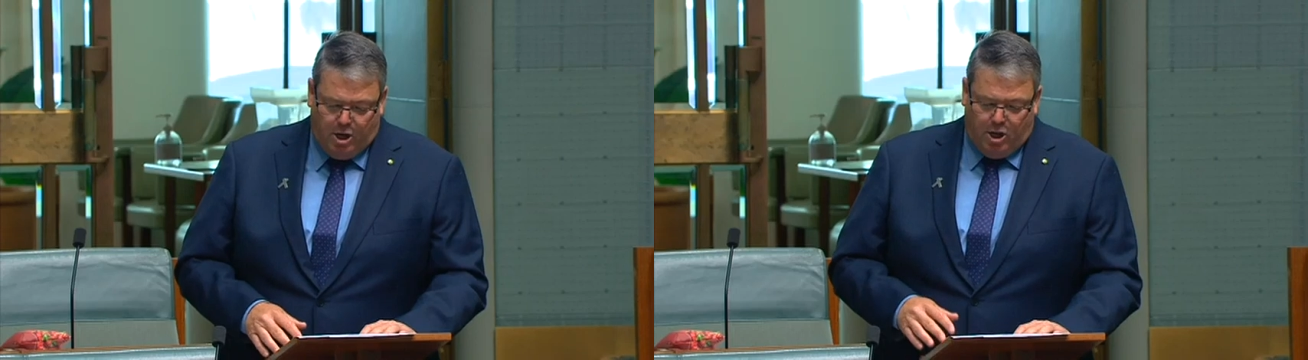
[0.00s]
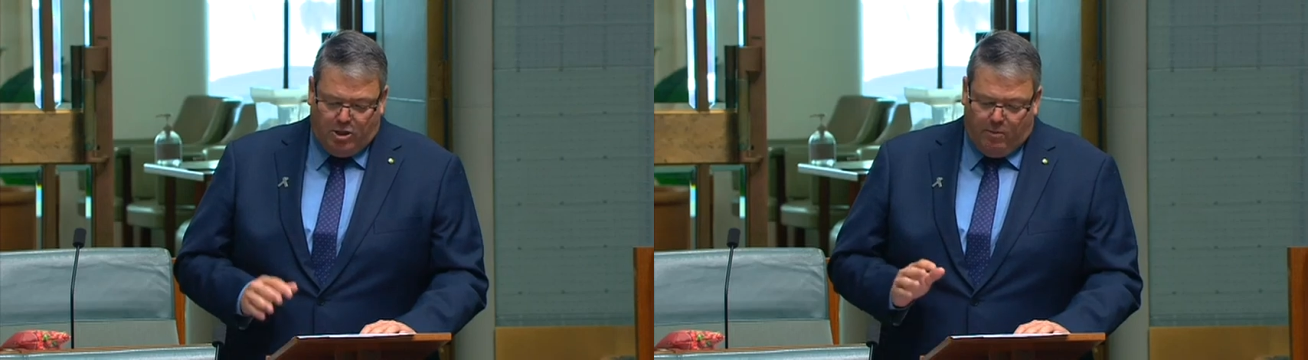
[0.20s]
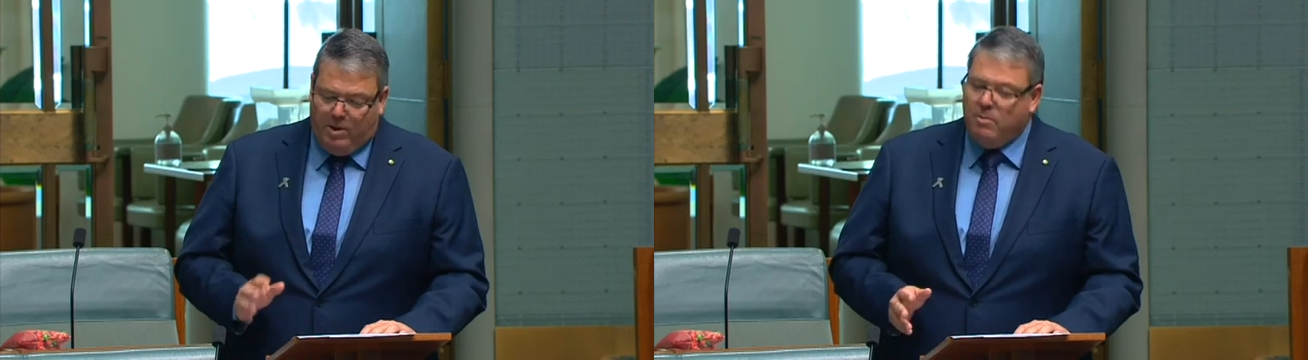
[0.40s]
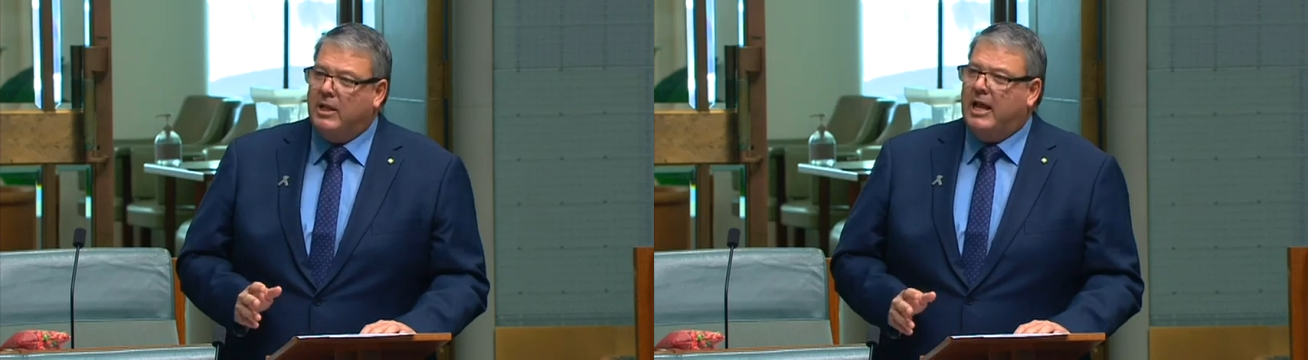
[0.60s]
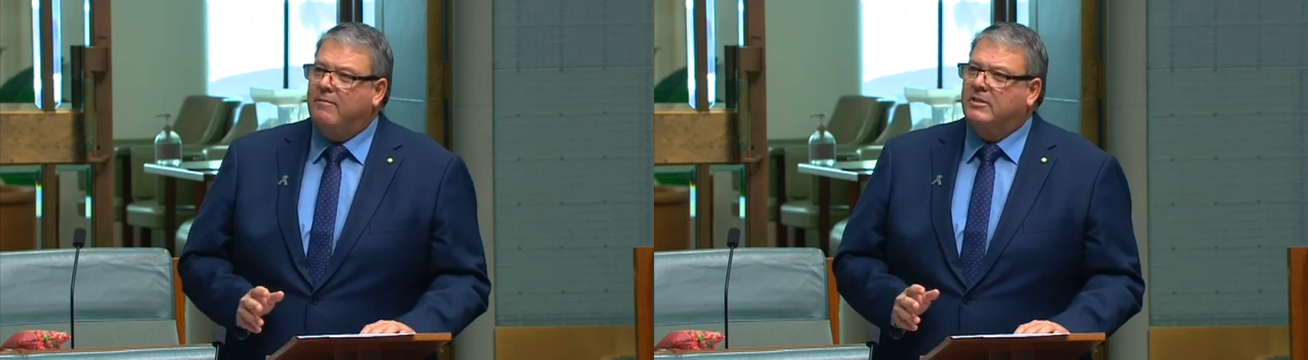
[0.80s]
then we will
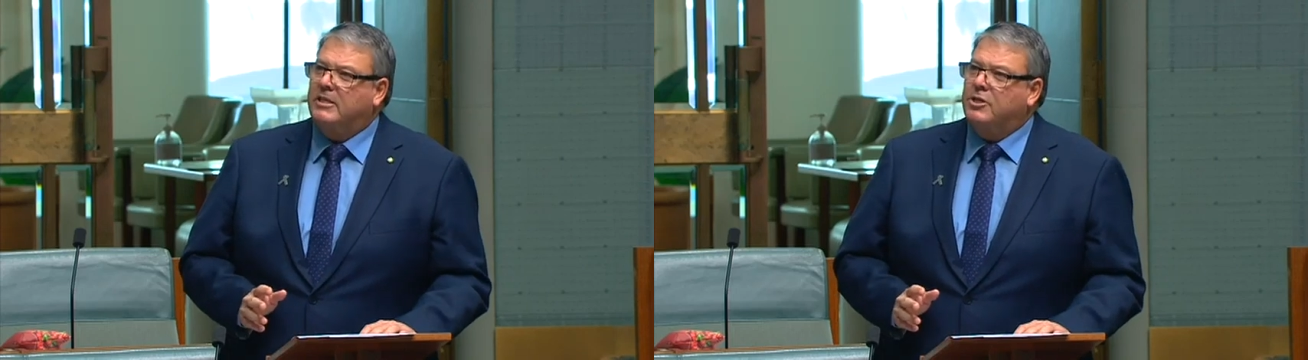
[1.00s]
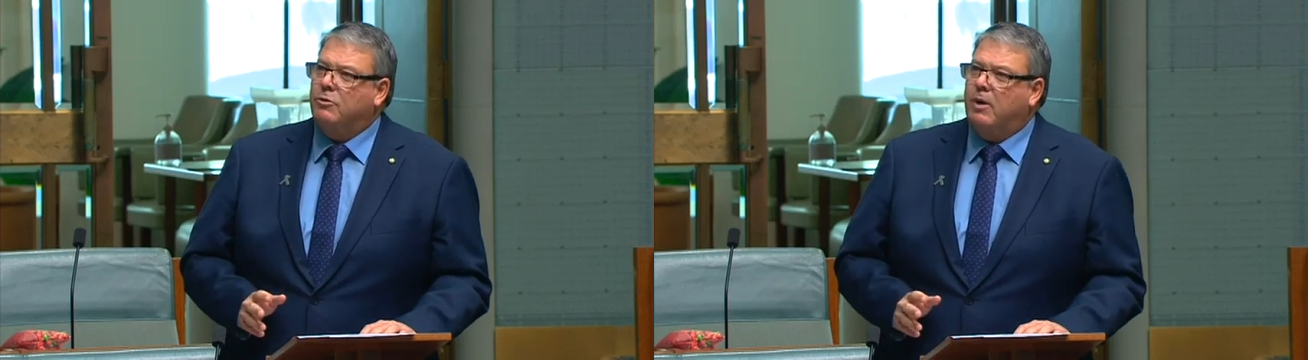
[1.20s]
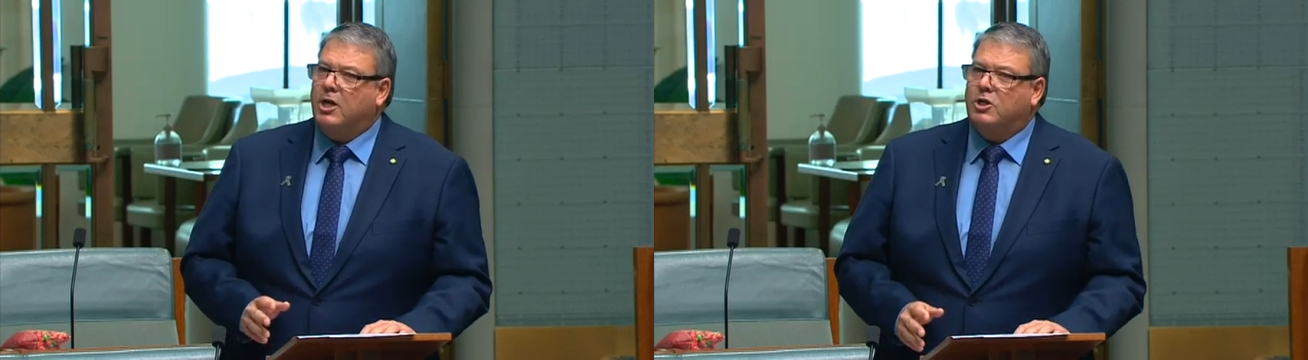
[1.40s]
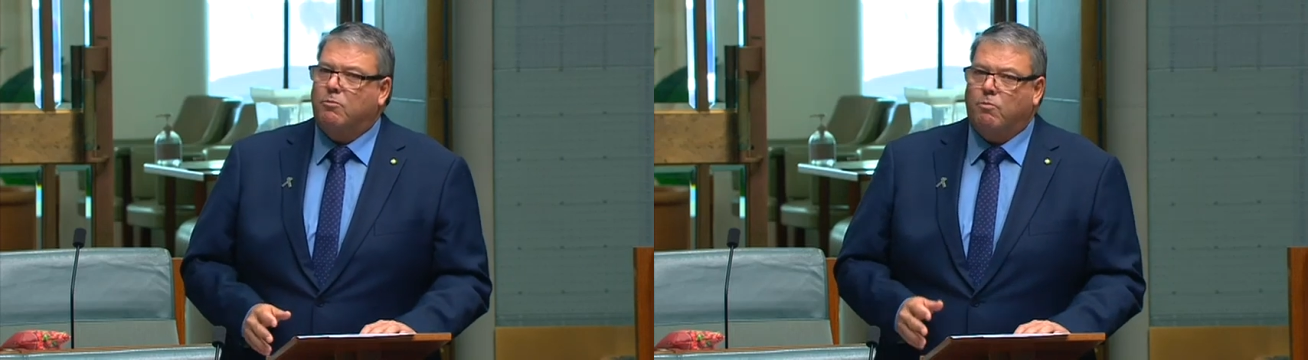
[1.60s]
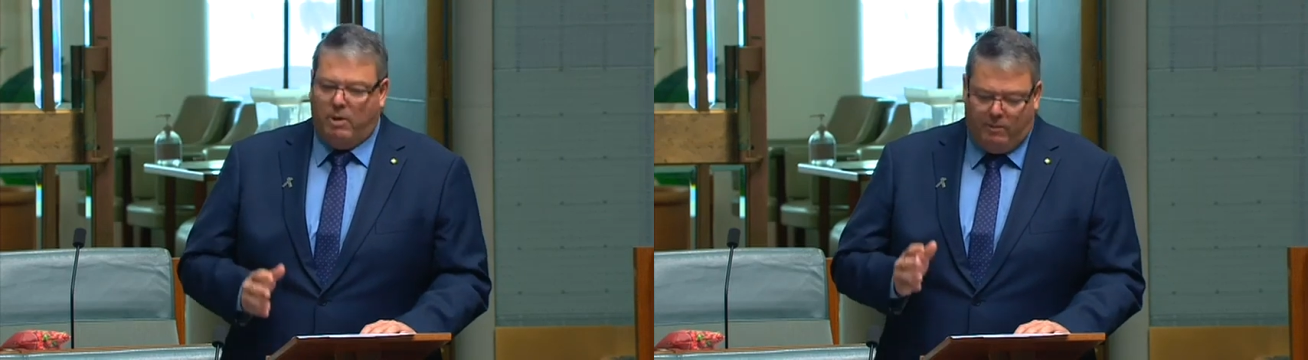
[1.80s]
have a situation
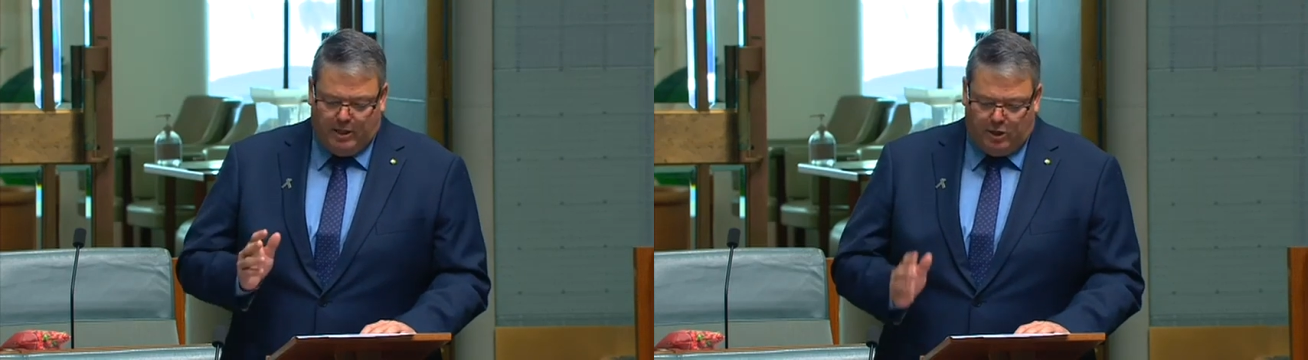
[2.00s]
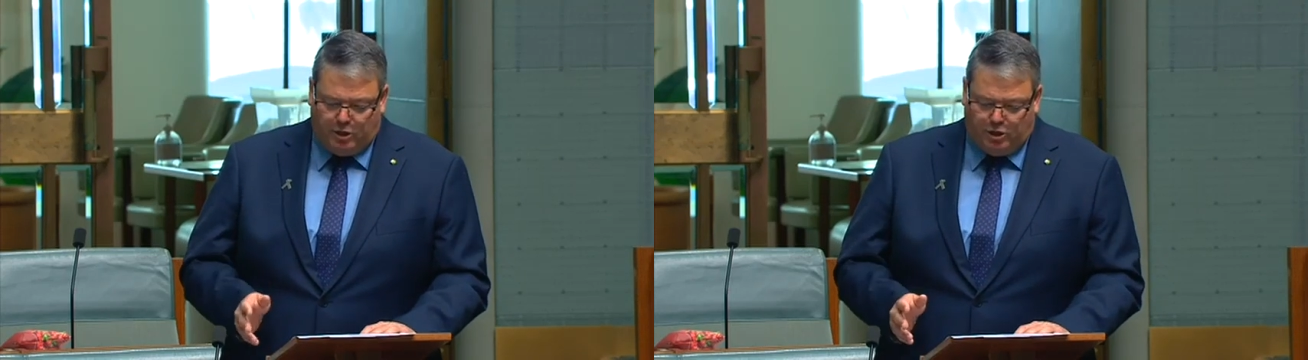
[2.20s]
where we lose